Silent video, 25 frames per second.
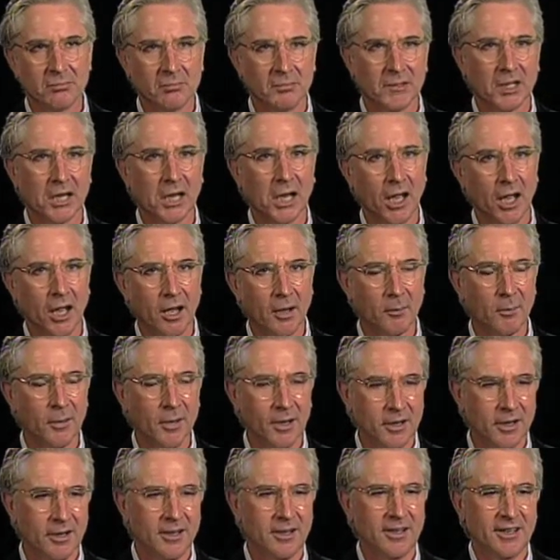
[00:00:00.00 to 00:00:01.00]
club
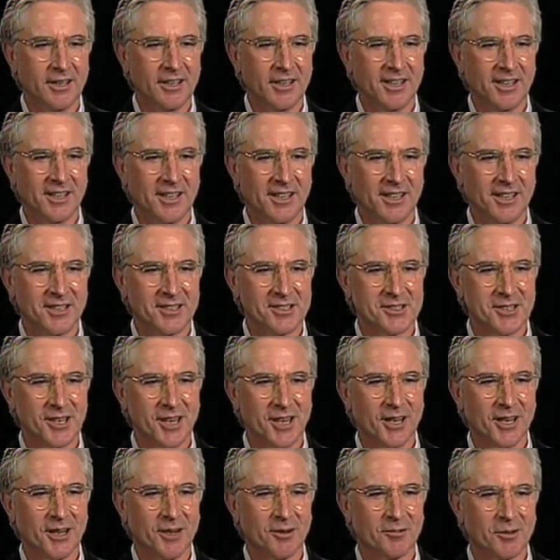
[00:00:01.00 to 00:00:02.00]
in
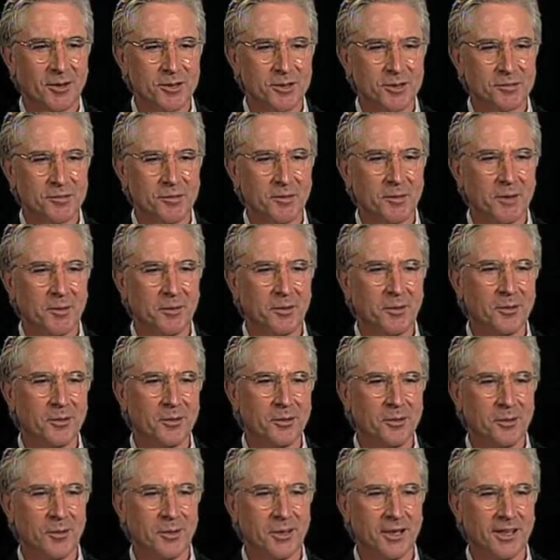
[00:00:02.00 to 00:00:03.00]
Saigon with a swimming
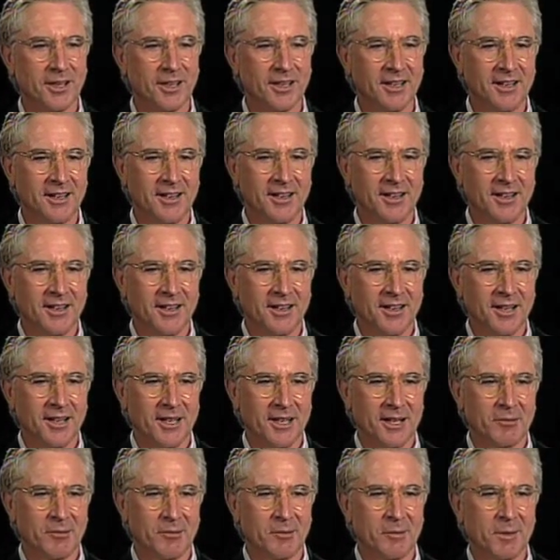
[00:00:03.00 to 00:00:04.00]
pool. And
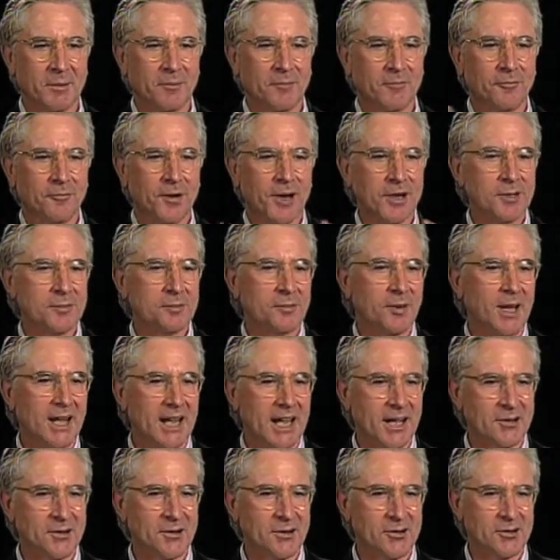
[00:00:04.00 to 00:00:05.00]
there would be French
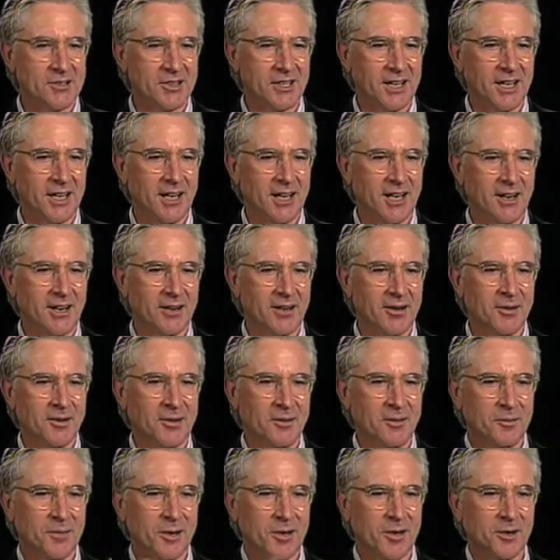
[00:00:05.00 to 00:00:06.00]
planters there,
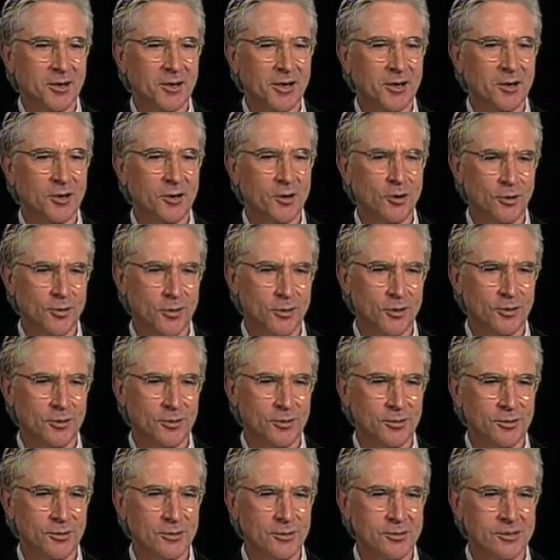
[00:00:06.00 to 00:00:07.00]
American
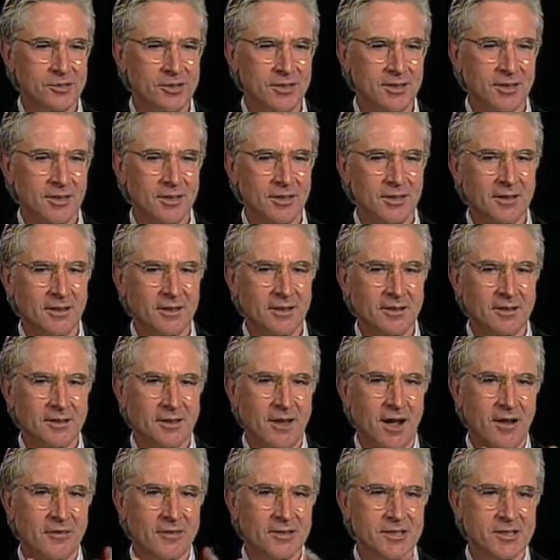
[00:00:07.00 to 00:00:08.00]
colonels,
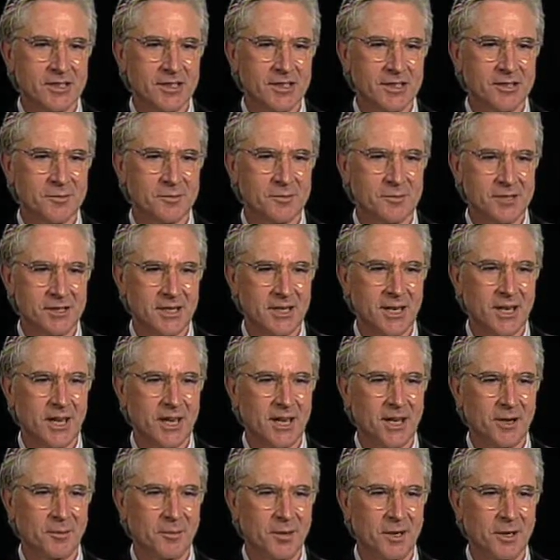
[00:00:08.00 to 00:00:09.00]
obviously some
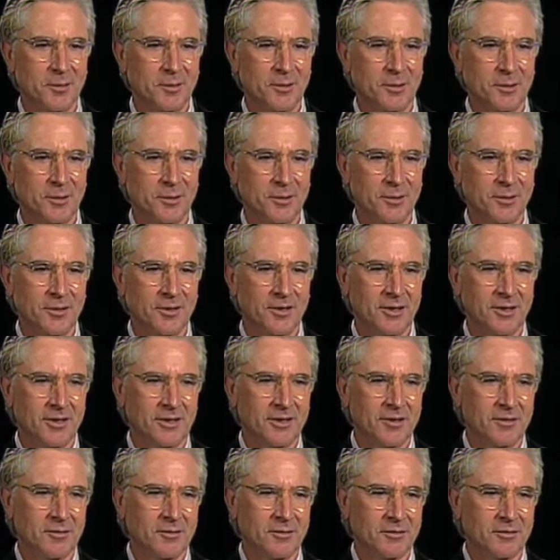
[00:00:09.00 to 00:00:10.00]
CIA people,
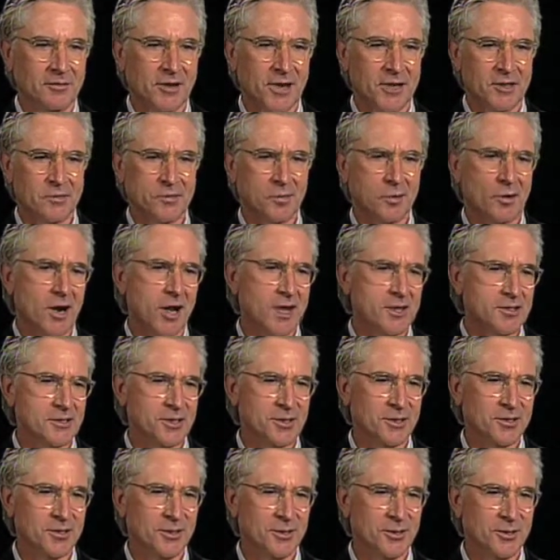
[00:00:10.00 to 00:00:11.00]
French
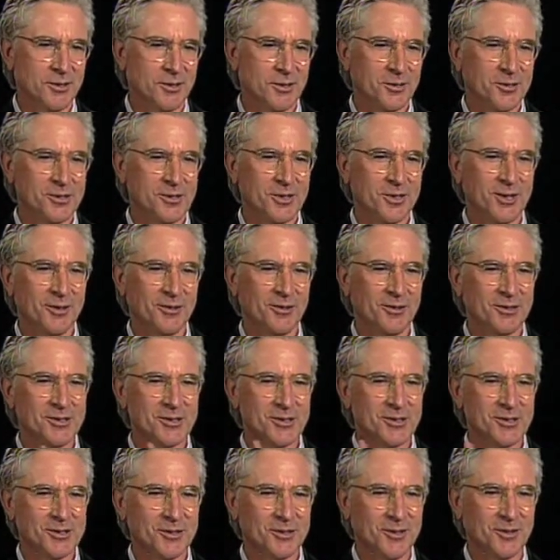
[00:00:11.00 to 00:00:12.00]
prostitutes. You know, it was
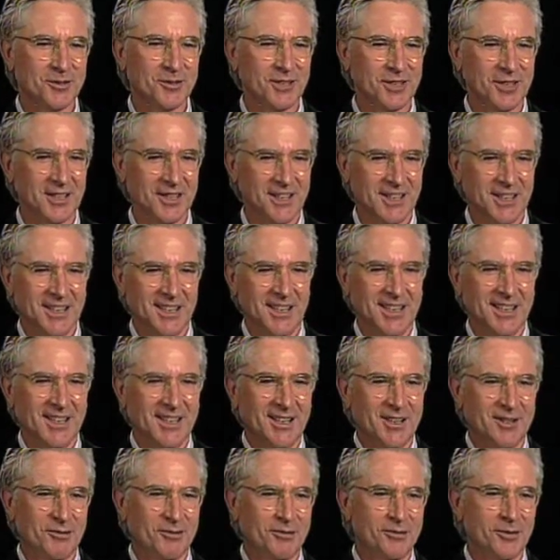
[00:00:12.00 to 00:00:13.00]
just sort of a
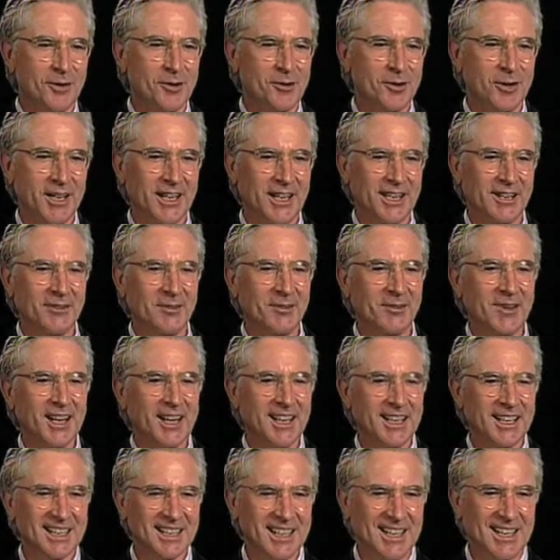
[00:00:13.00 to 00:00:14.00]
floating. It would be
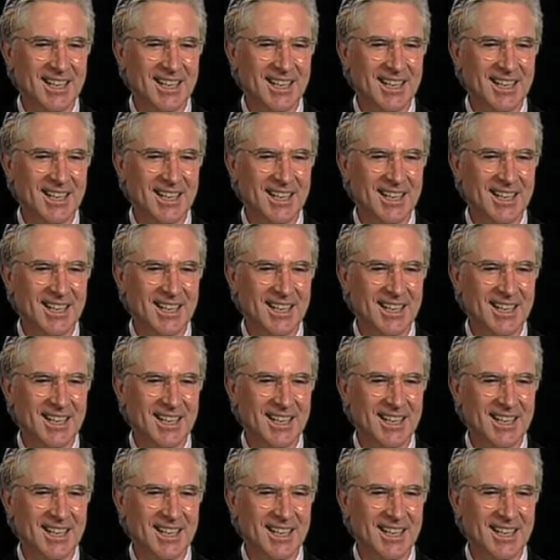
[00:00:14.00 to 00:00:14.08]
like